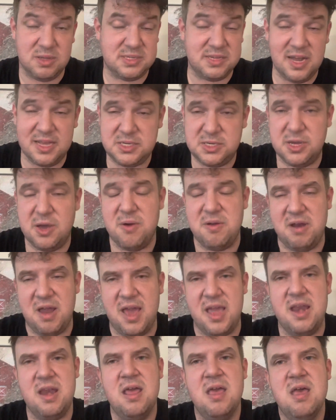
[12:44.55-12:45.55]
It's nice to go at
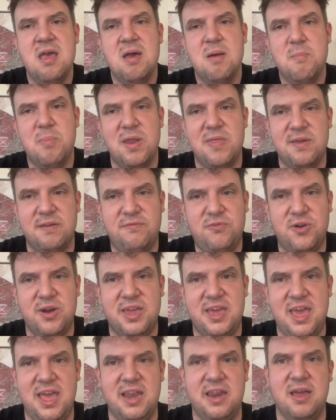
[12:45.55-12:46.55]
night, but I think for a
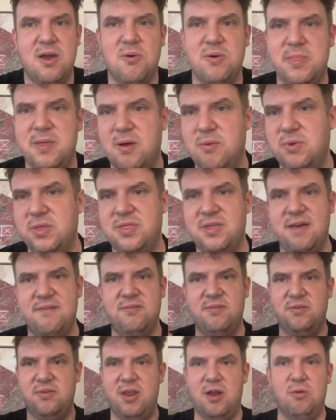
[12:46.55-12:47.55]
kid going there with
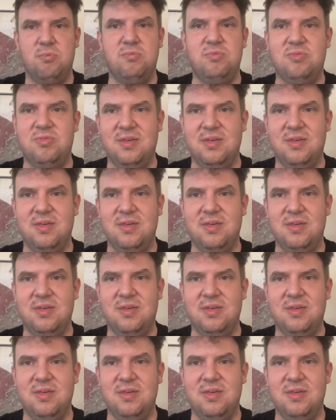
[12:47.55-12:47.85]
every, you know,